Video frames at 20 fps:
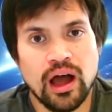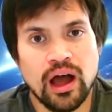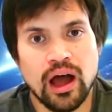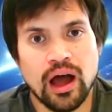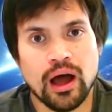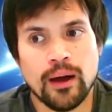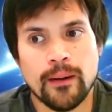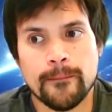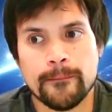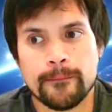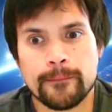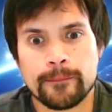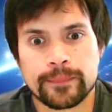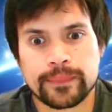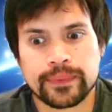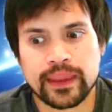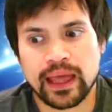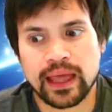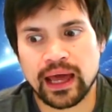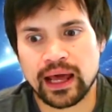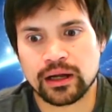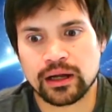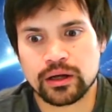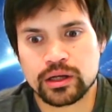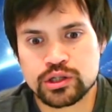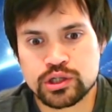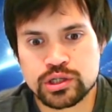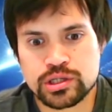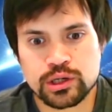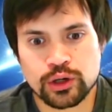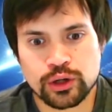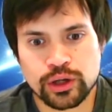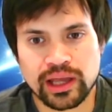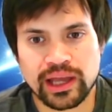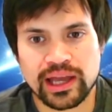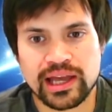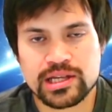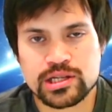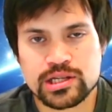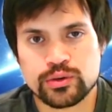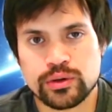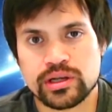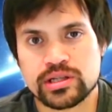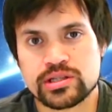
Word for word: Um, and I was just looking at history.